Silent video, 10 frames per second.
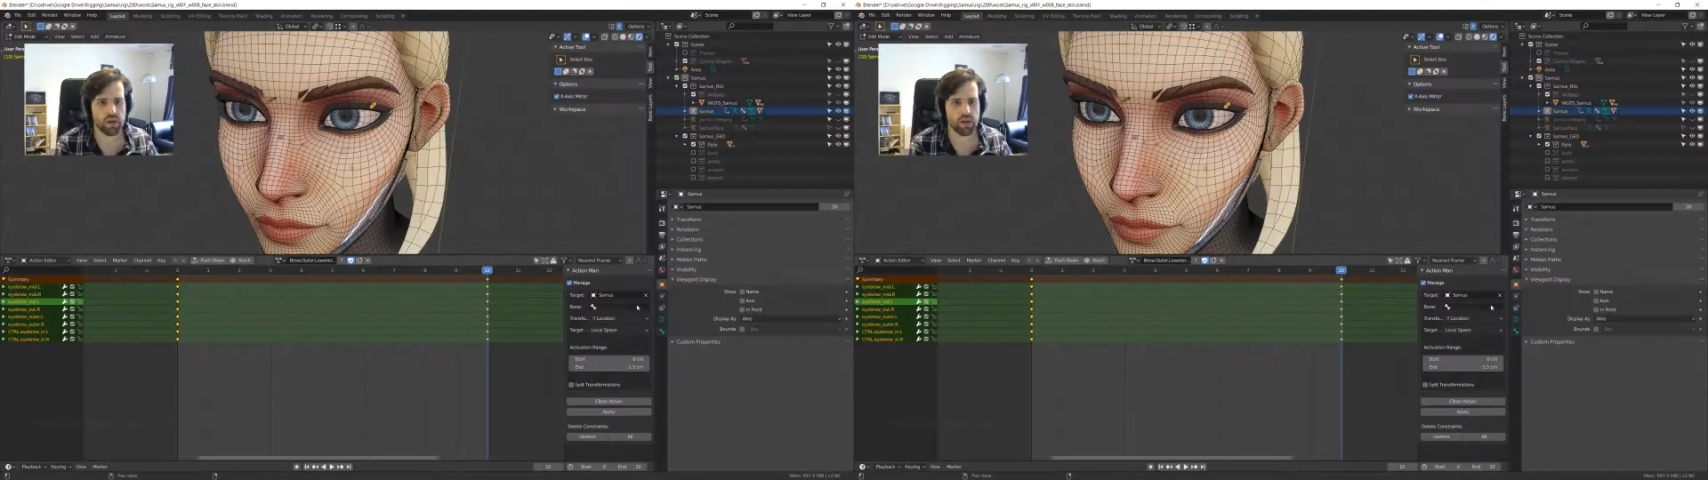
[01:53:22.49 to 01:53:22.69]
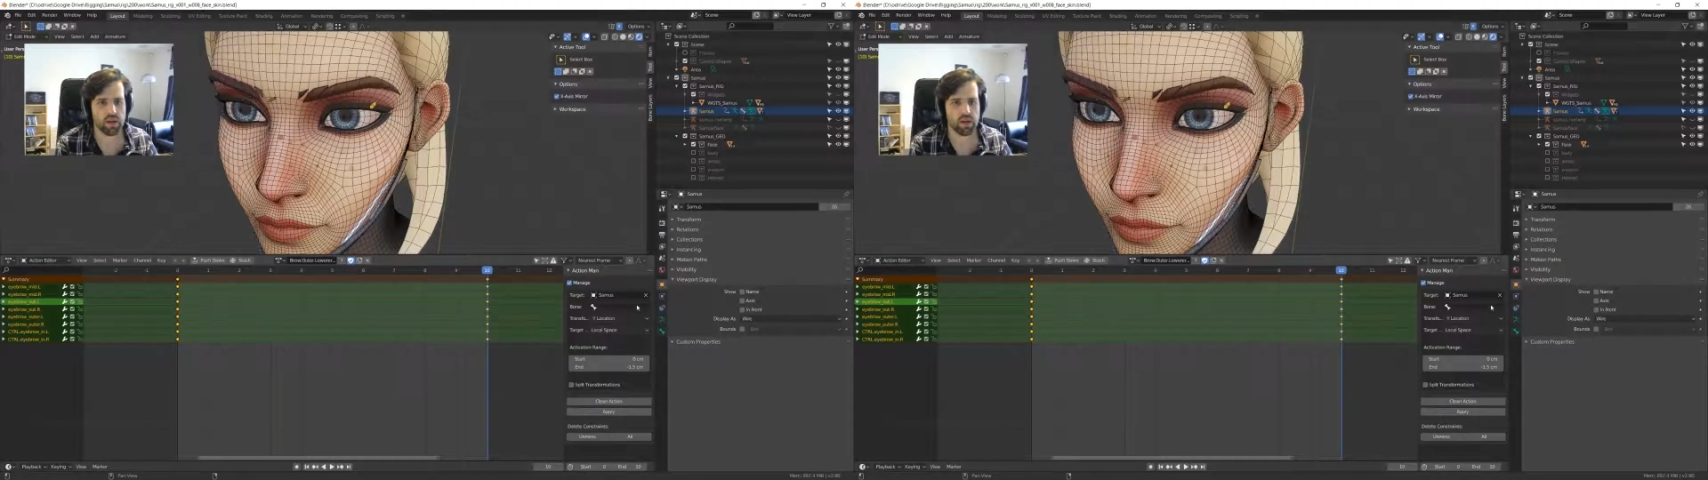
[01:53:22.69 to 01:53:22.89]

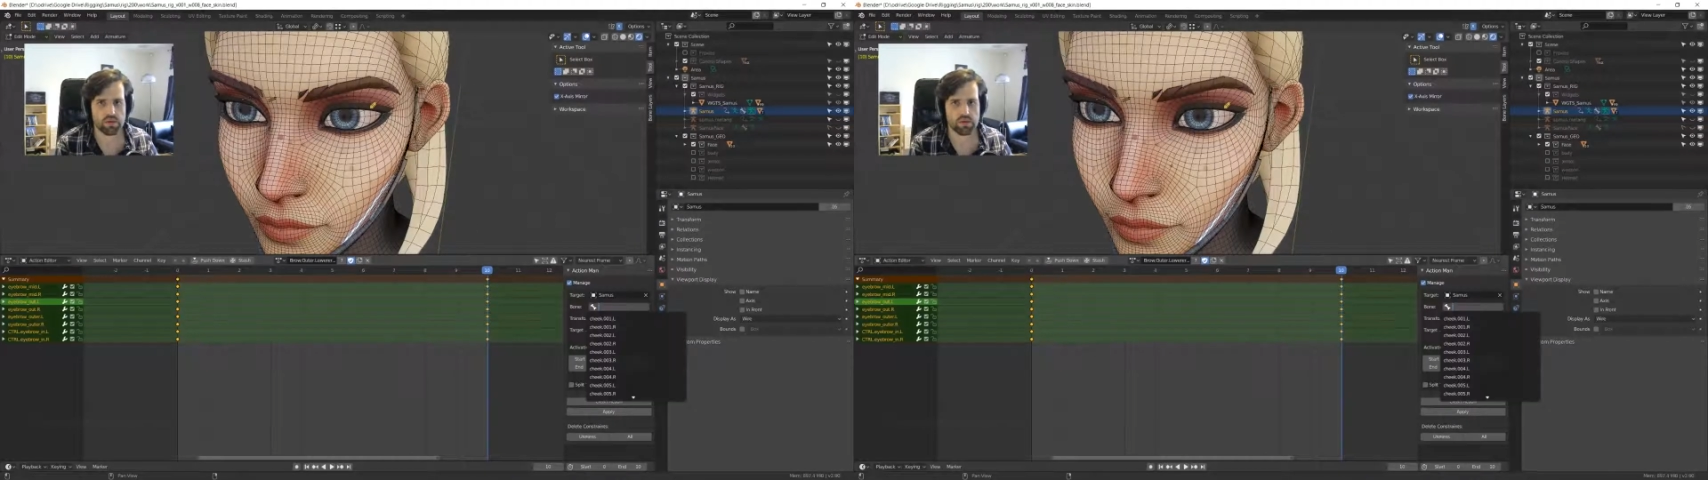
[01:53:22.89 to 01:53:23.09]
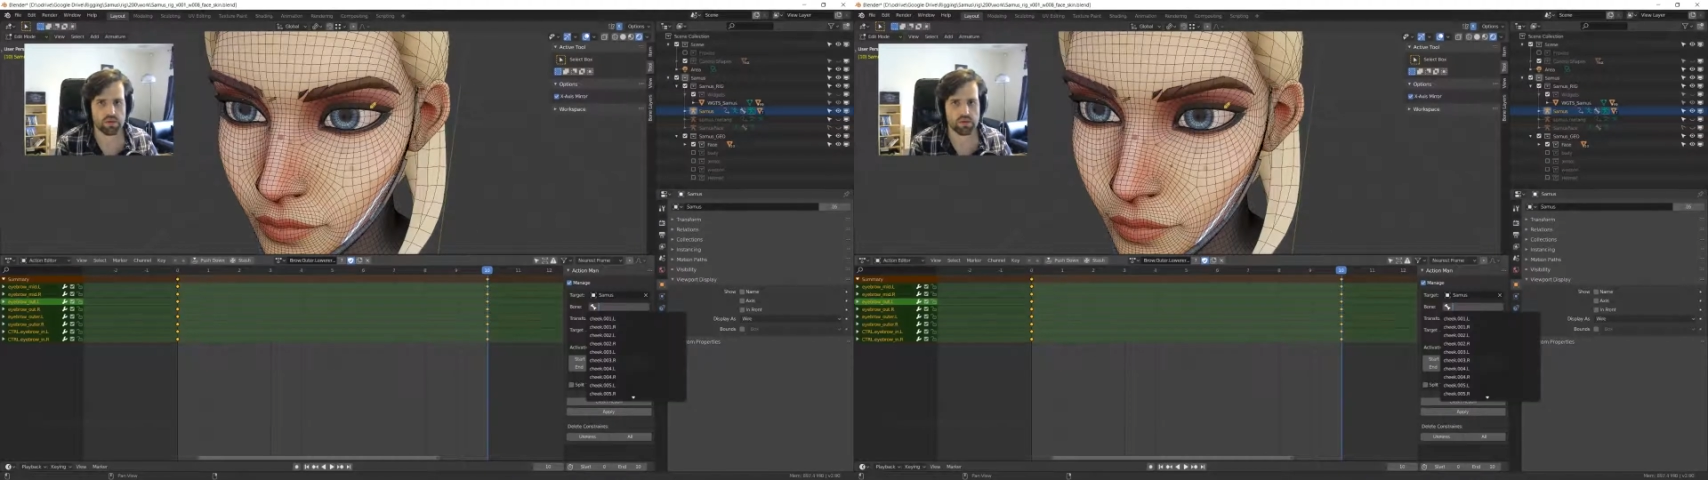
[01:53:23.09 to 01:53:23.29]
Cool,
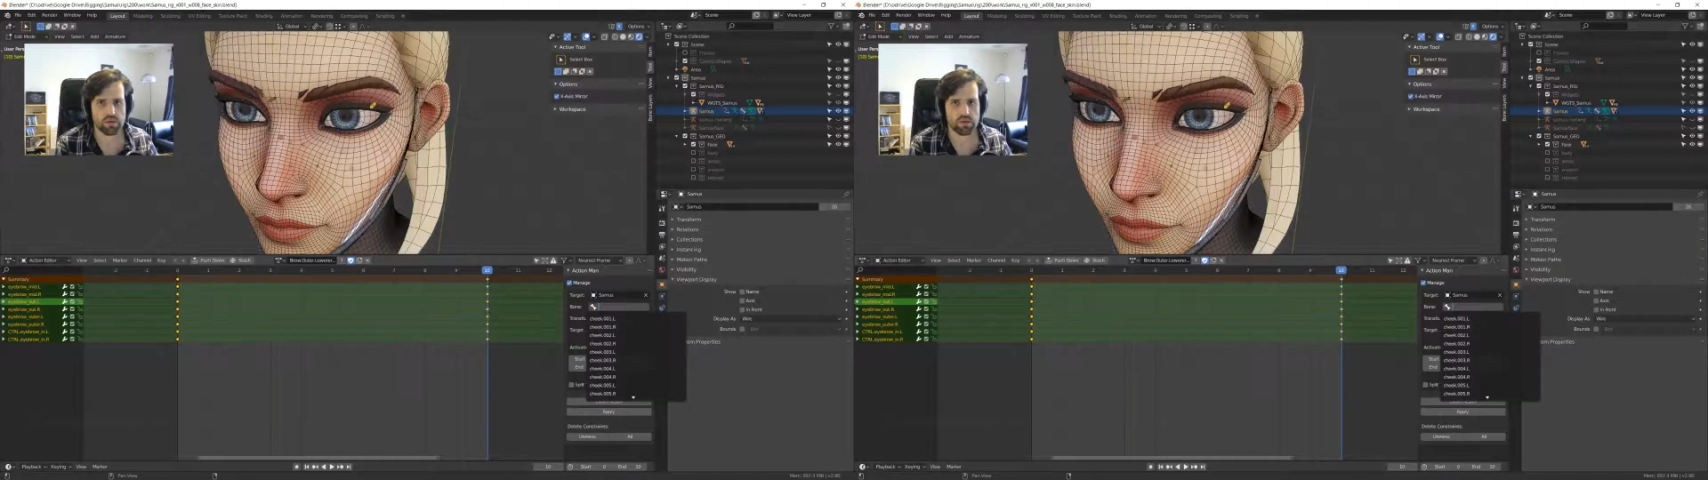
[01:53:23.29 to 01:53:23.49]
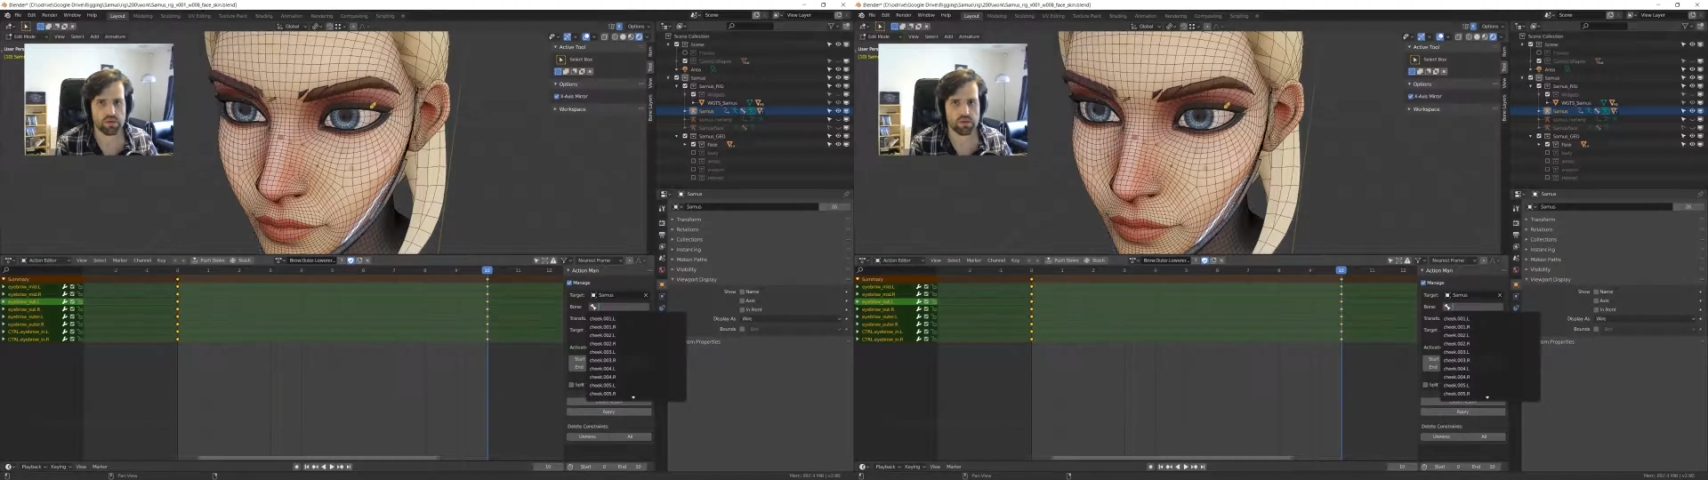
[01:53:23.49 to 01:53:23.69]
so
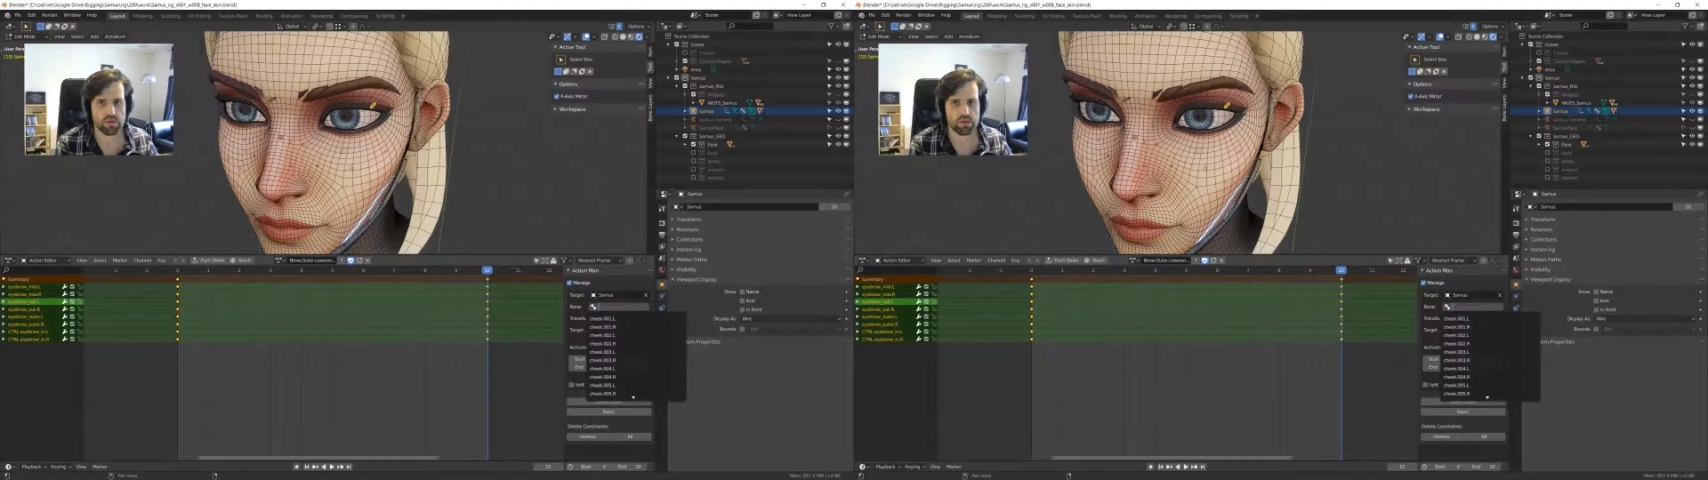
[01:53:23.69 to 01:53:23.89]
I'll just